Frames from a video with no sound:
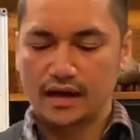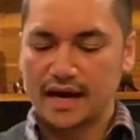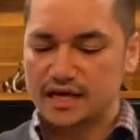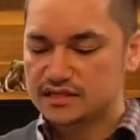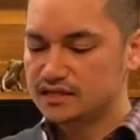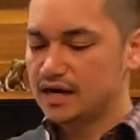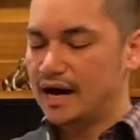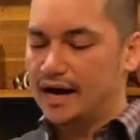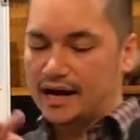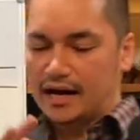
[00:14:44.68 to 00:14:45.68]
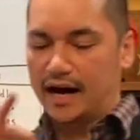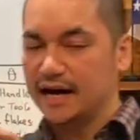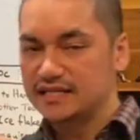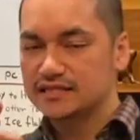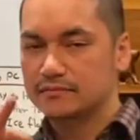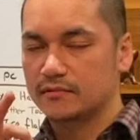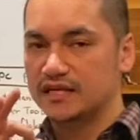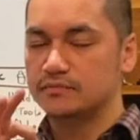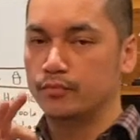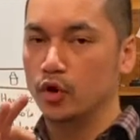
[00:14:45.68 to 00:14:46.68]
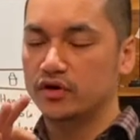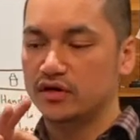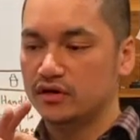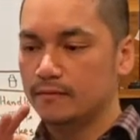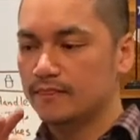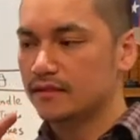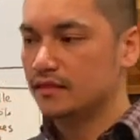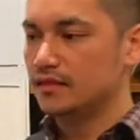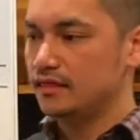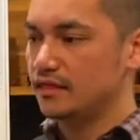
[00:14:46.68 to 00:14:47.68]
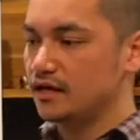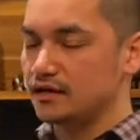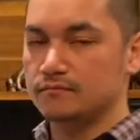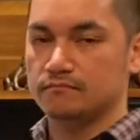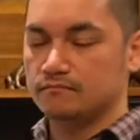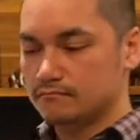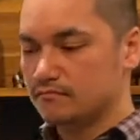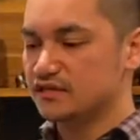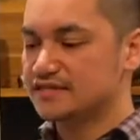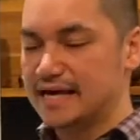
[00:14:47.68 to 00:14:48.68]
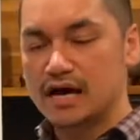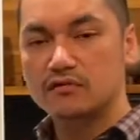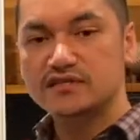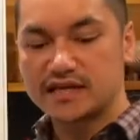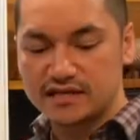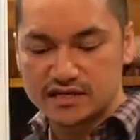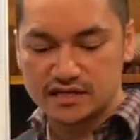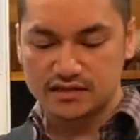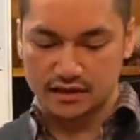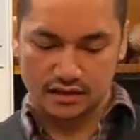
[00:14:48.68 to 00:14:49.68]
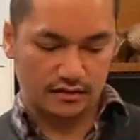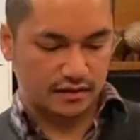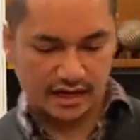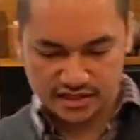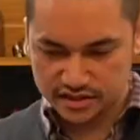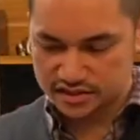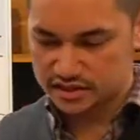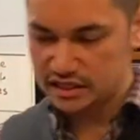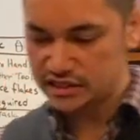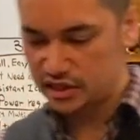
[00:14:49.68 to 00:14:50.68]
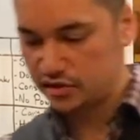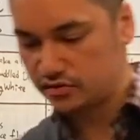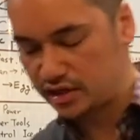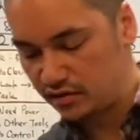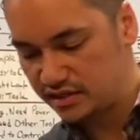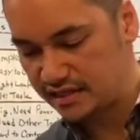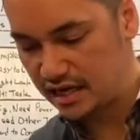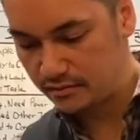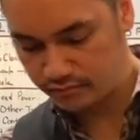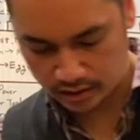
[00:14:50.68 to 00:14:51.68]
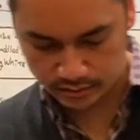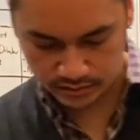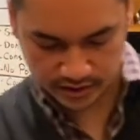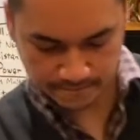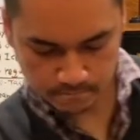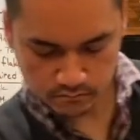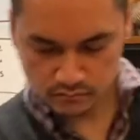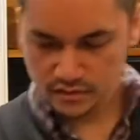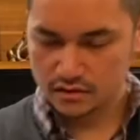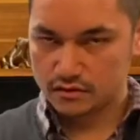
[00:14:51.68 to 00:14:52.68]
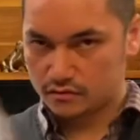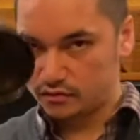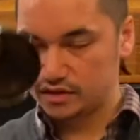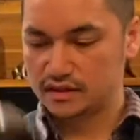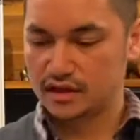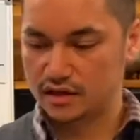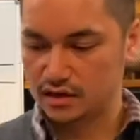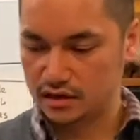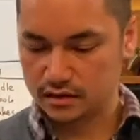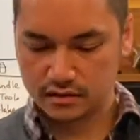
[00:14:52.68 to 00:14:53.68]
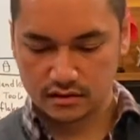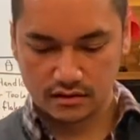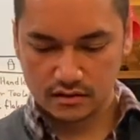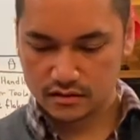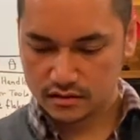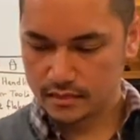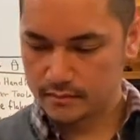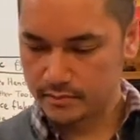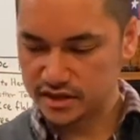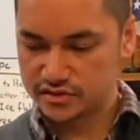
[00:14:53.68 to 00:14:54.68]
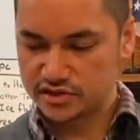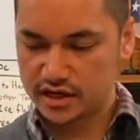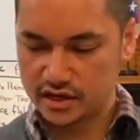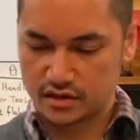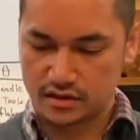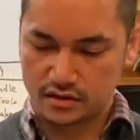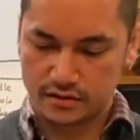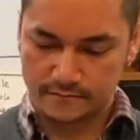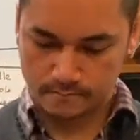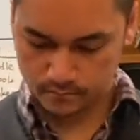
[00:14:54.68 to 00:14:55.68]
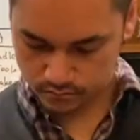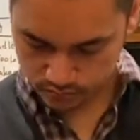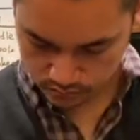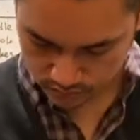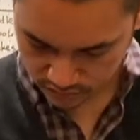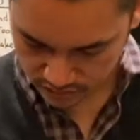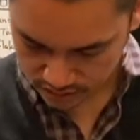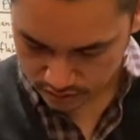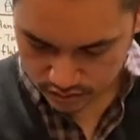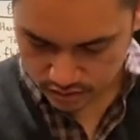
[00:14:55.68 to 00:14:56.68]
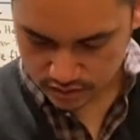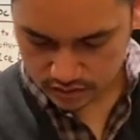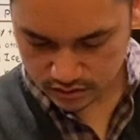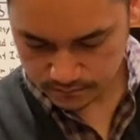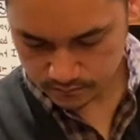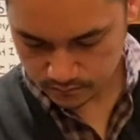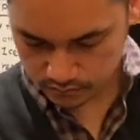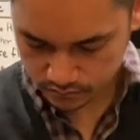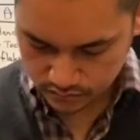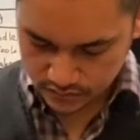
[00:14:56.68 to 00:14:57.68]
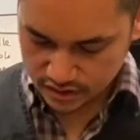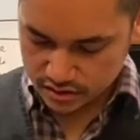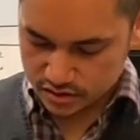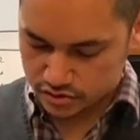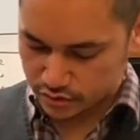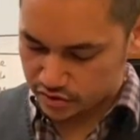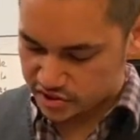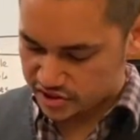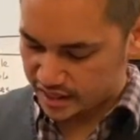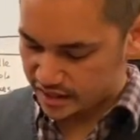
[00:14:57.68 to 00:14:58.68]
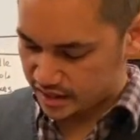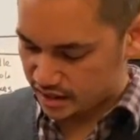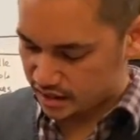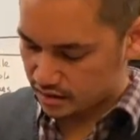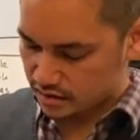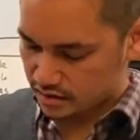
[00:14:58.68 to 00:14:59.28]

as the ice gets broken, the sound changes. Actually, it's easier to tell the sound probably with the Boston shaker. So when you shake it,